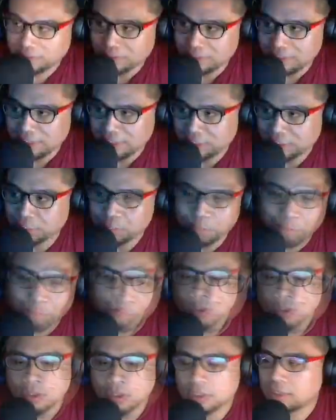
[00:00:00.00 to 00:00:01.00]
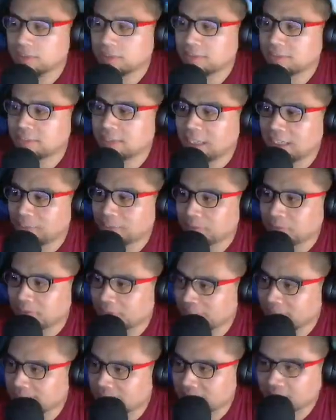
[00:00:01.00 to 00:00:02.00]
team. Clear time of
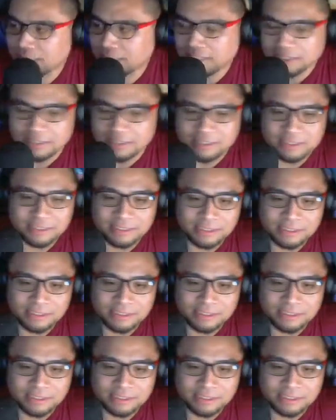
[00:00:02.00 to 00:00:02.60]
32 seconds.